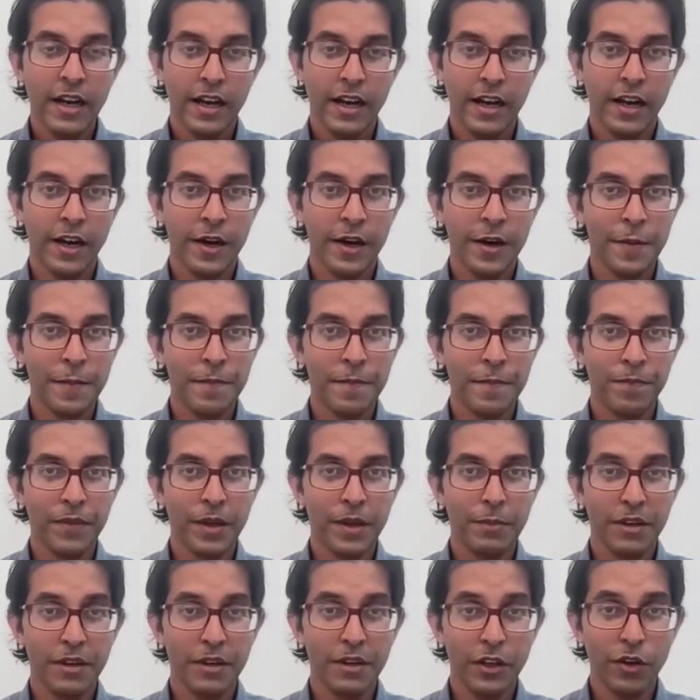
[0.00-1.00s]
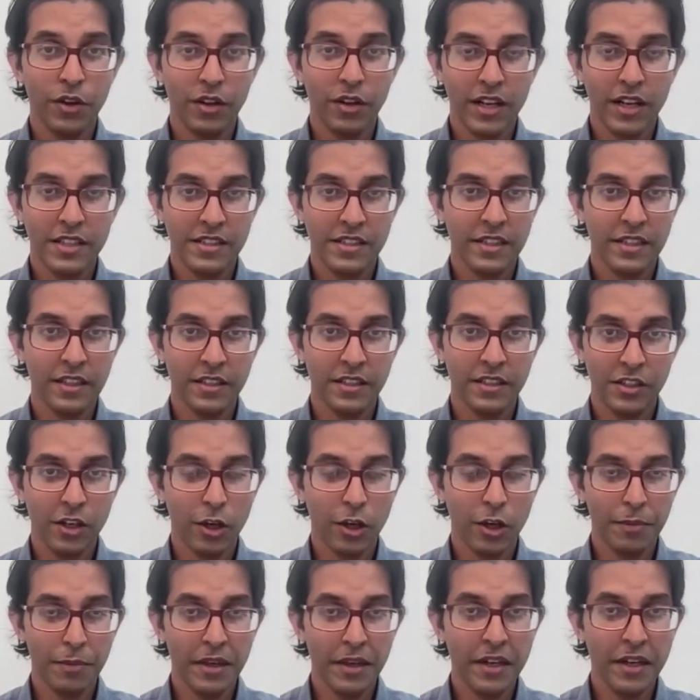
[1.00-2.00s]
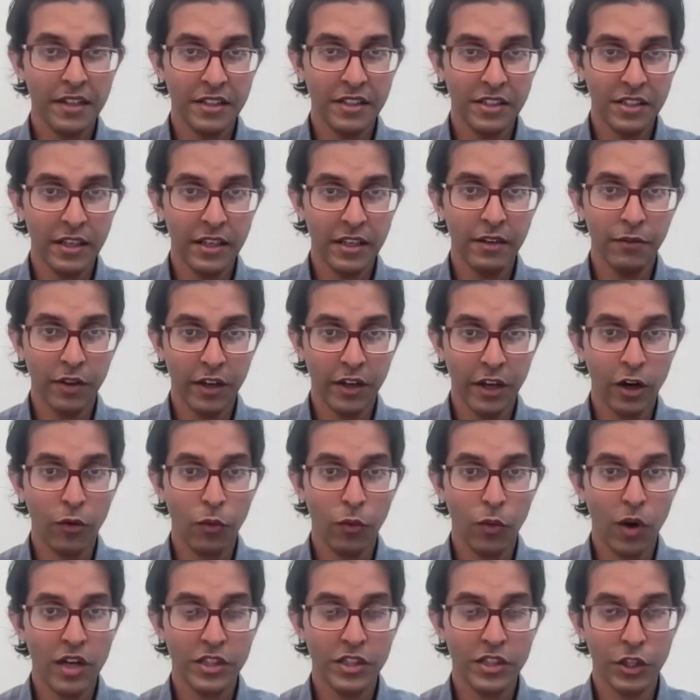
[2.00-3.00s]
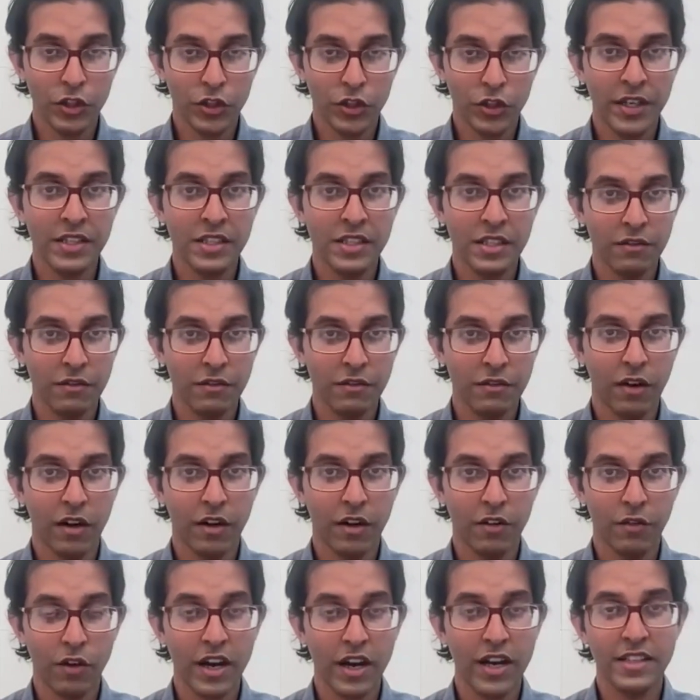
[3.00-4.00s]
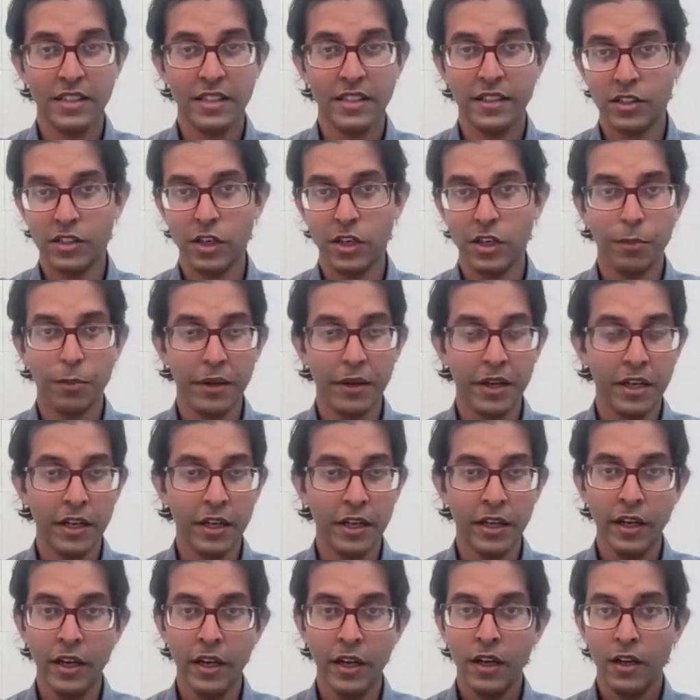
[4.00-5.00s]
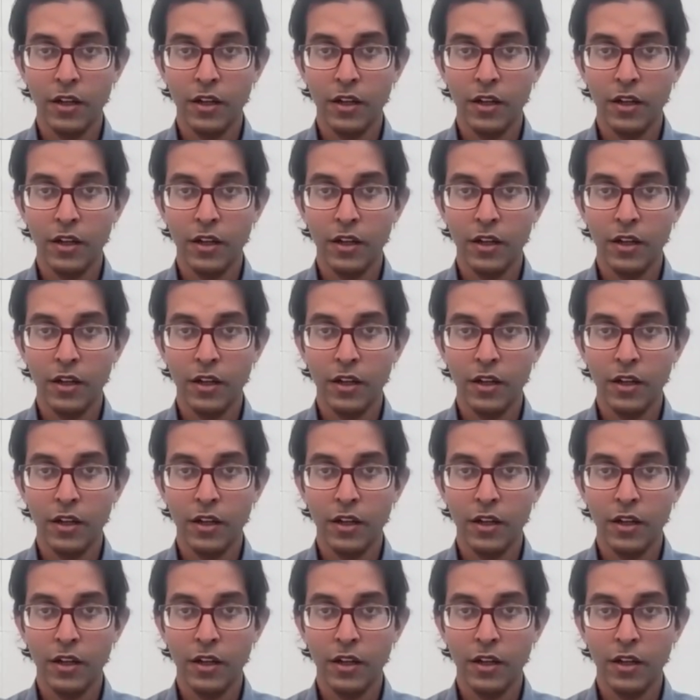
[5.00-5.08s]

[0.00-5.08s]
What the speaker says: But utilizing a CRP and see, watching trends of rising CRP,